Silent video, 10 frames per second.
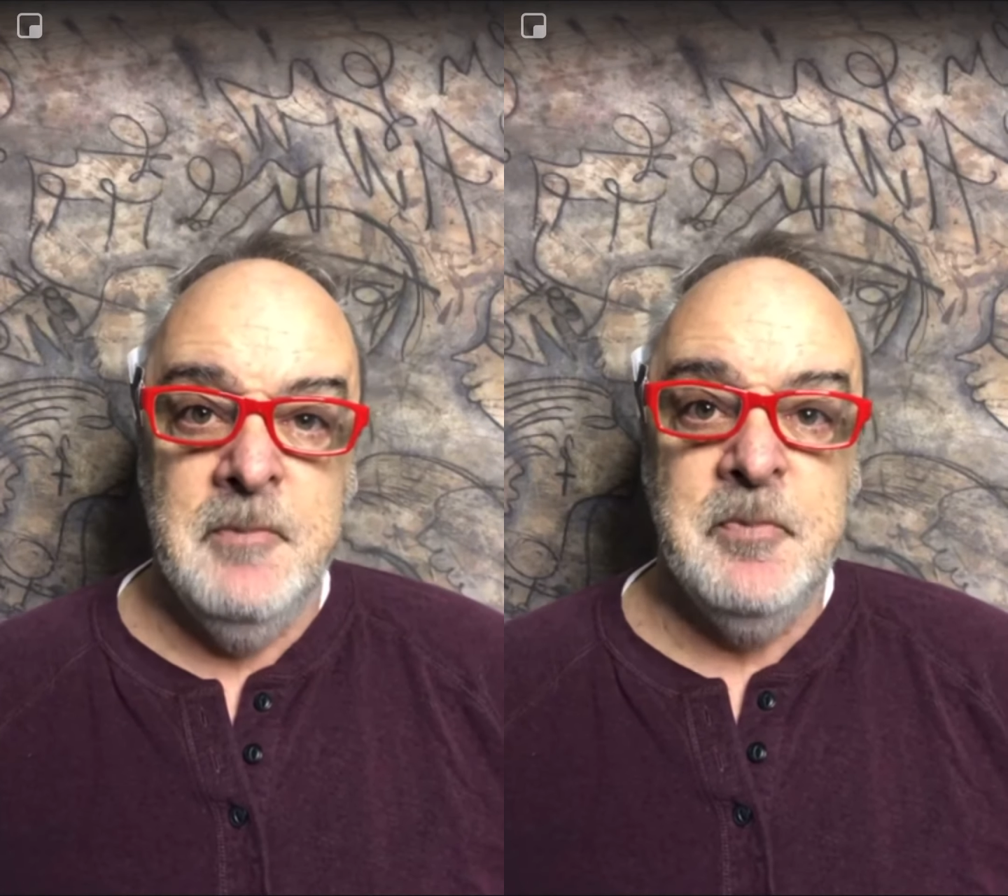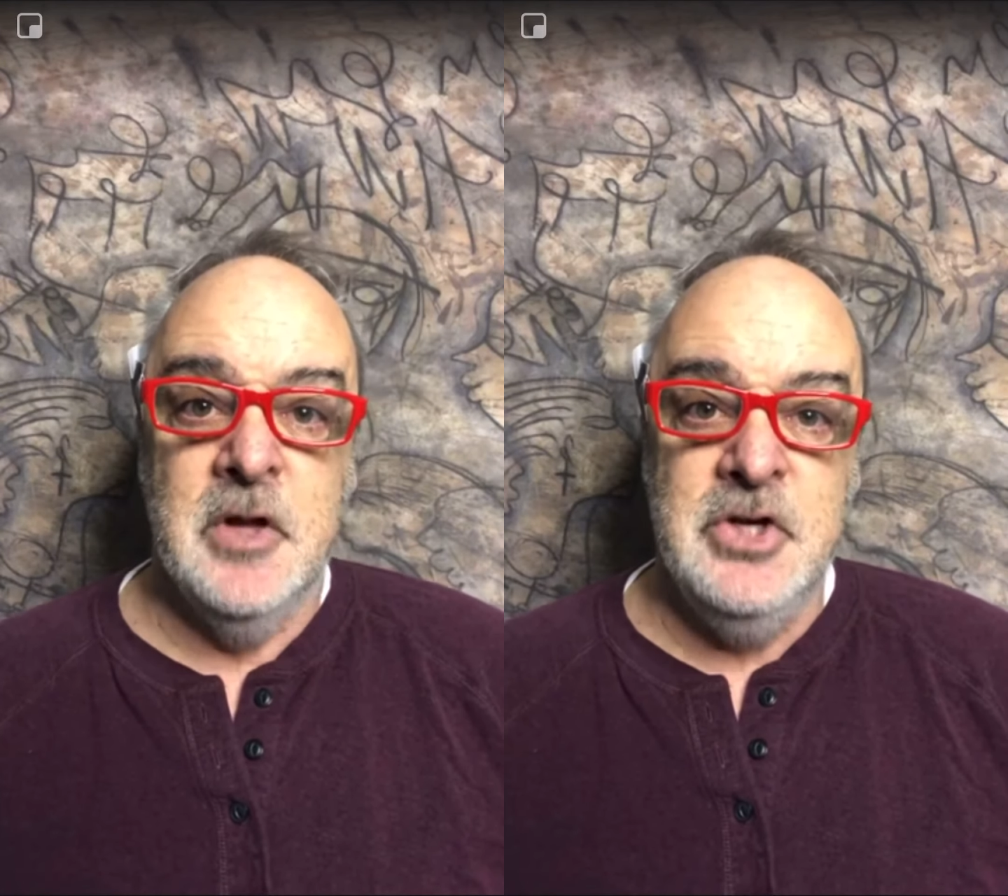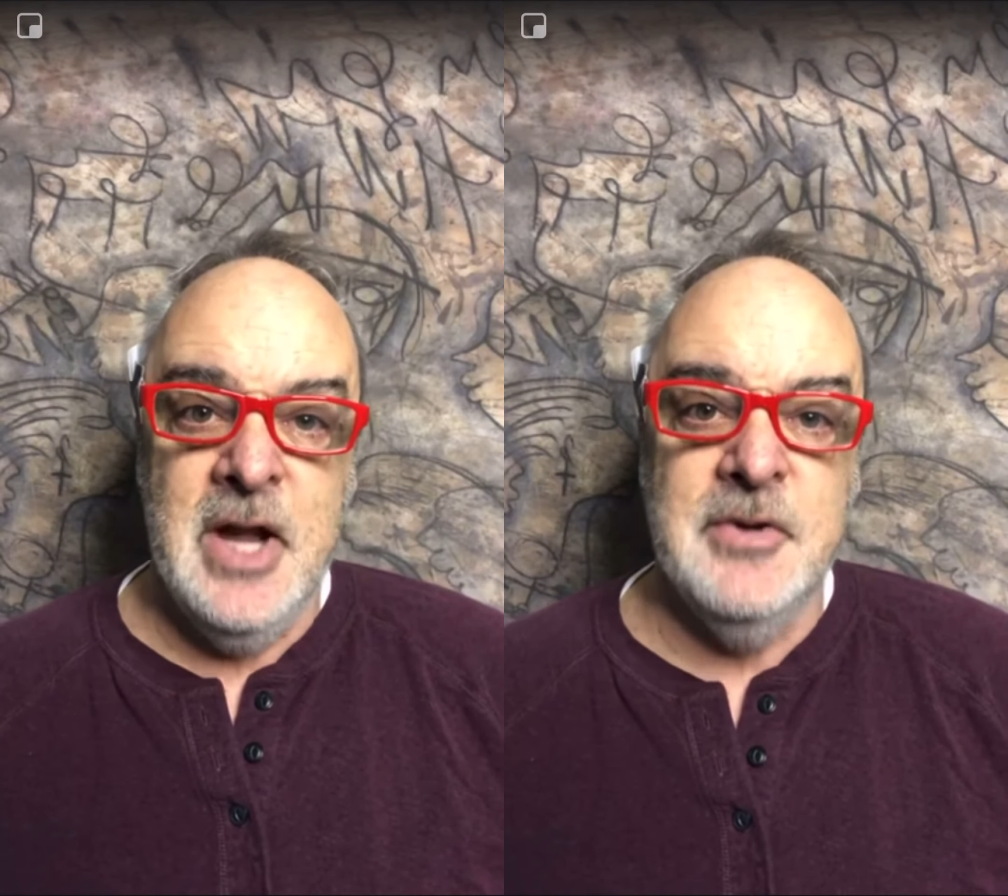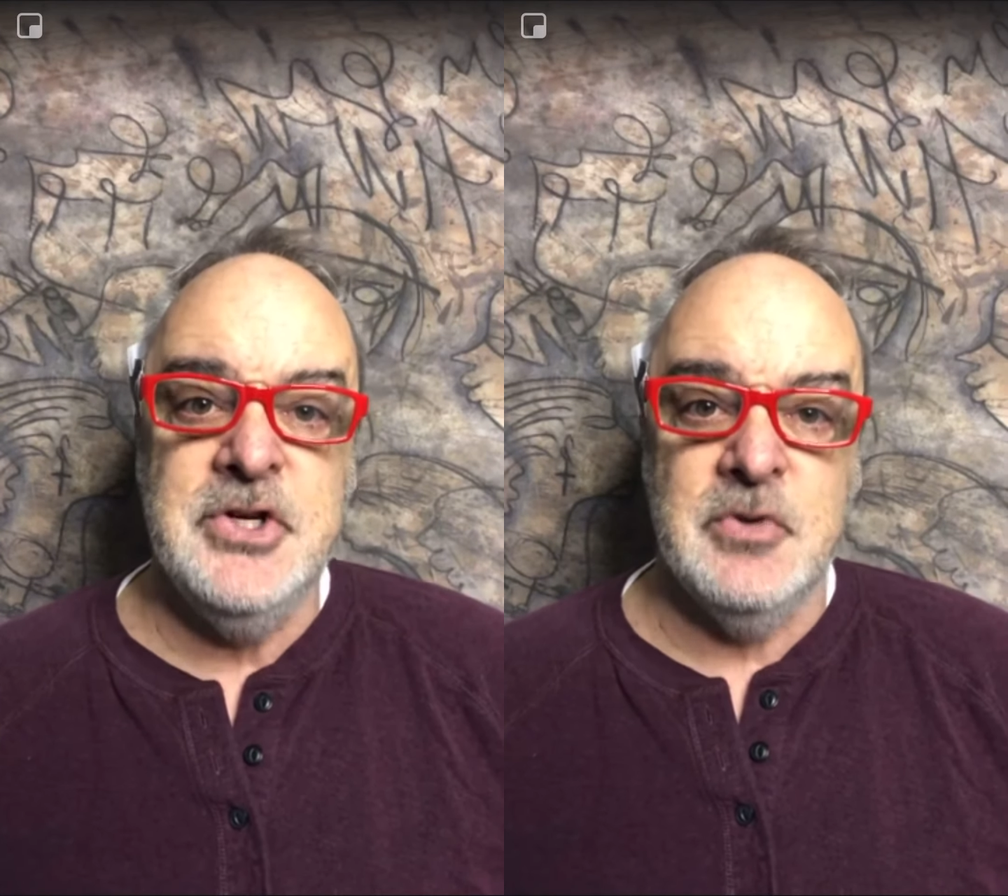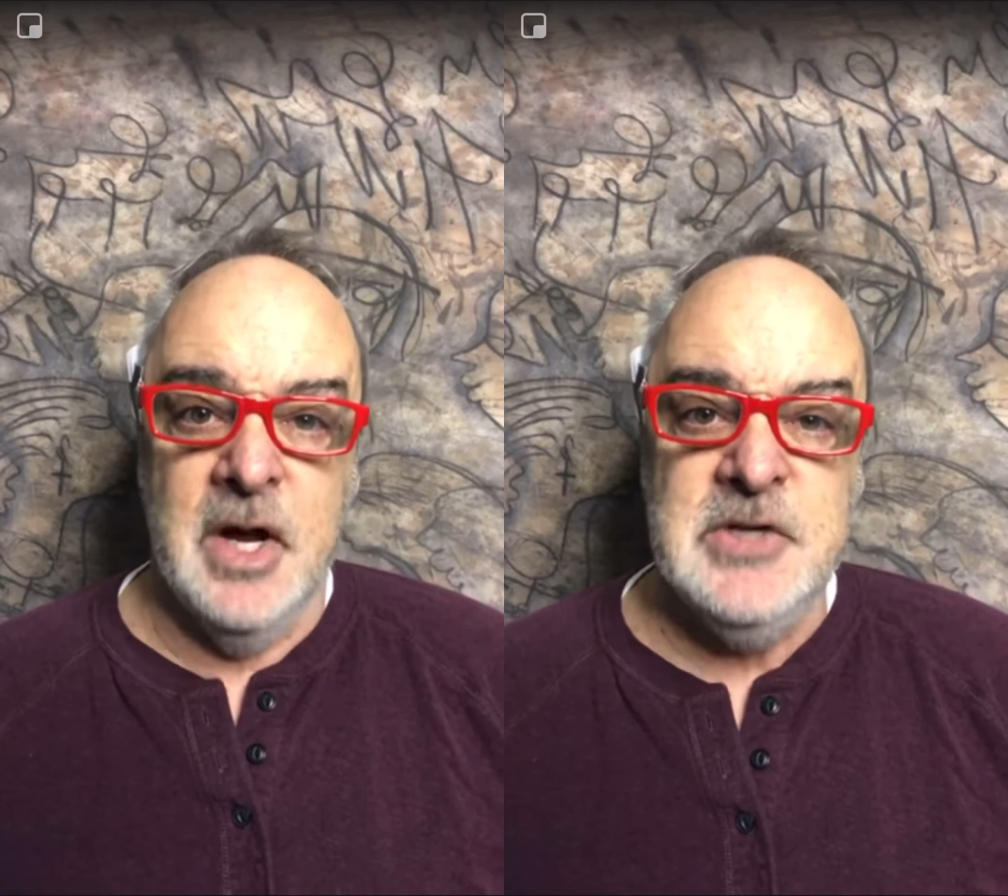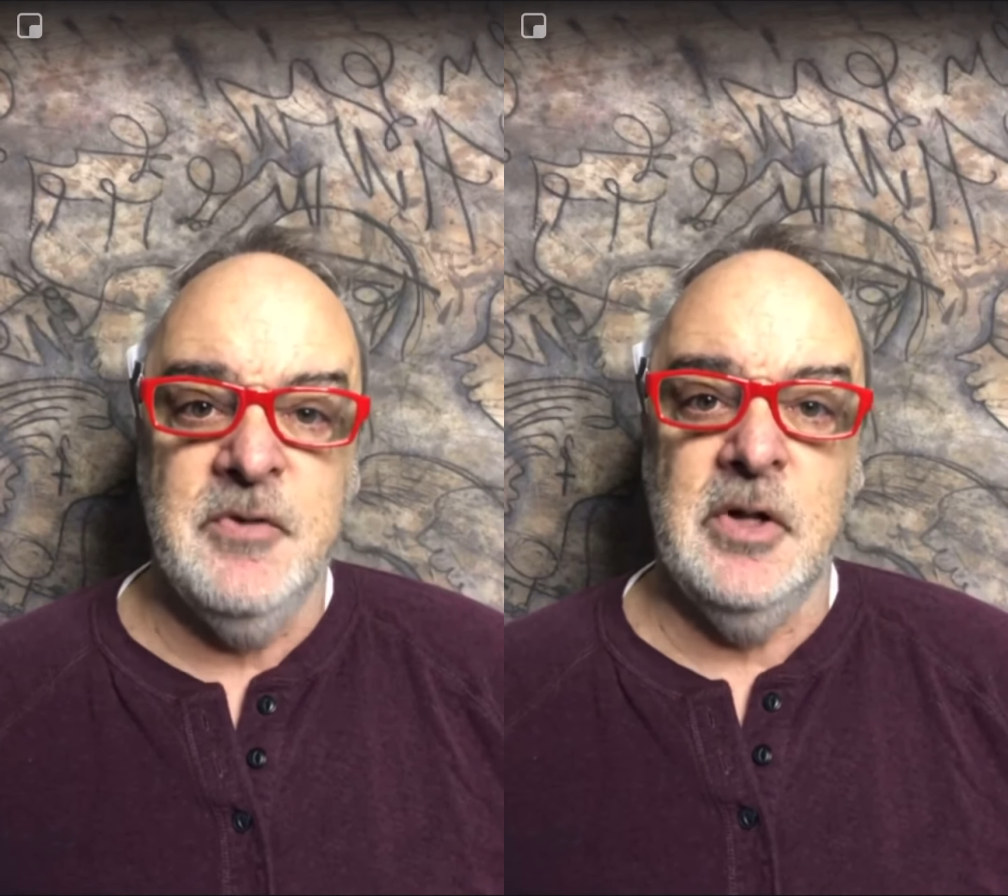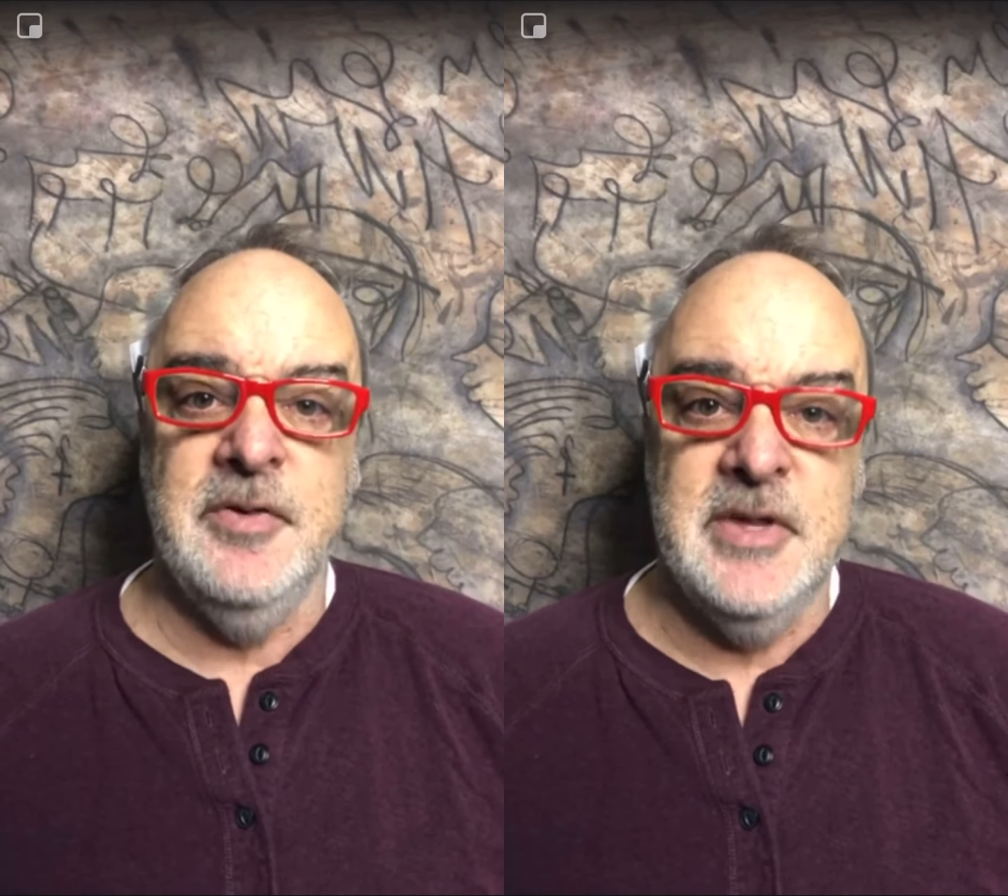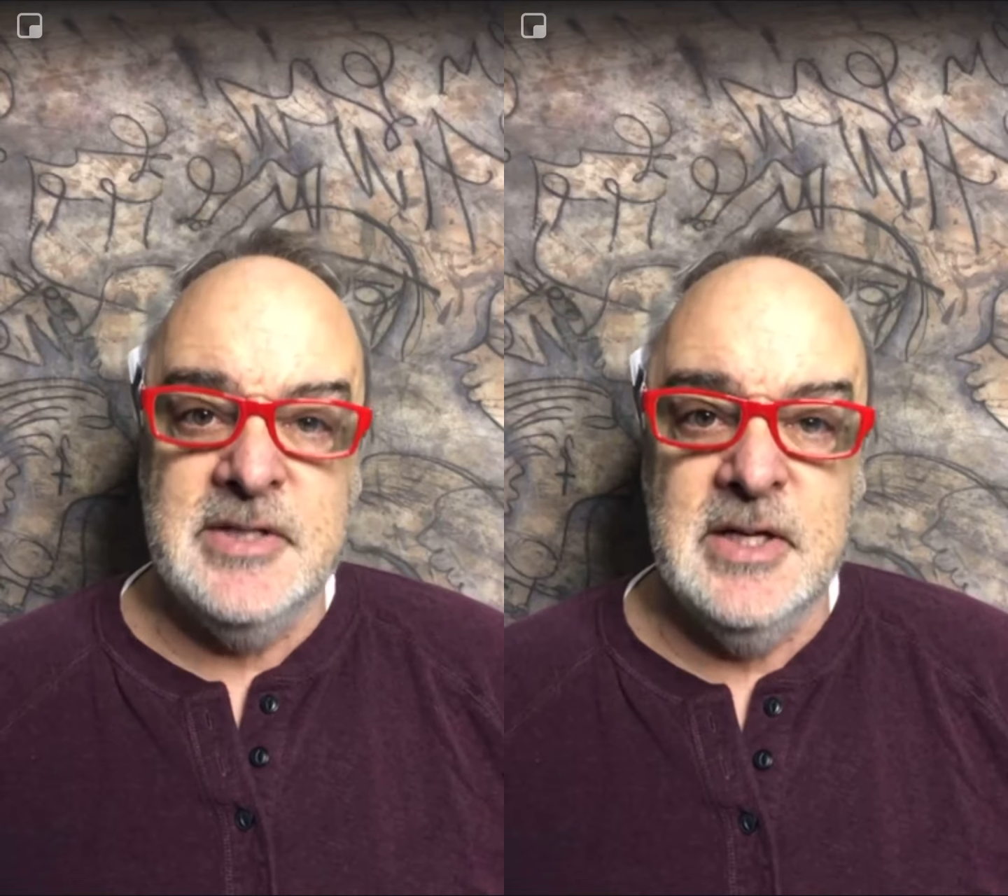Do you know how stressful this